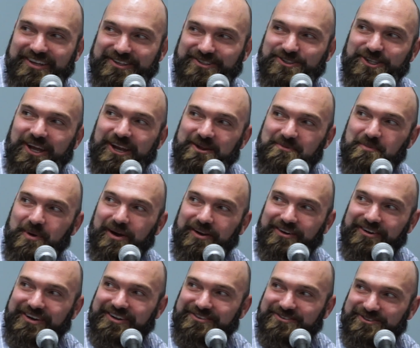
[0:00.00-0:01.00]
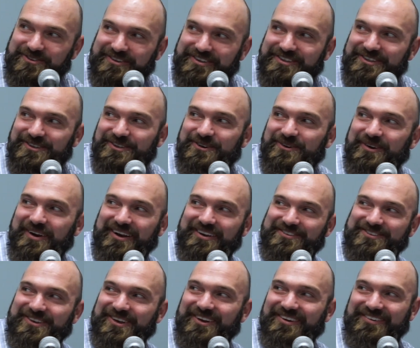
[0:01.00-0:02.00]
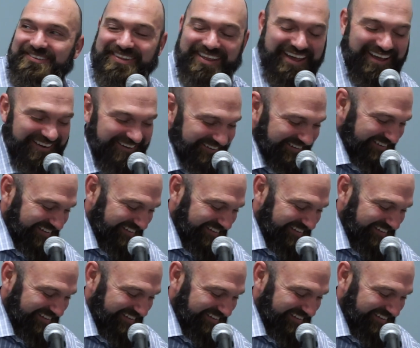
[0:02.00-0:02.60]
take a shot at modern history. You knew where I was going with that.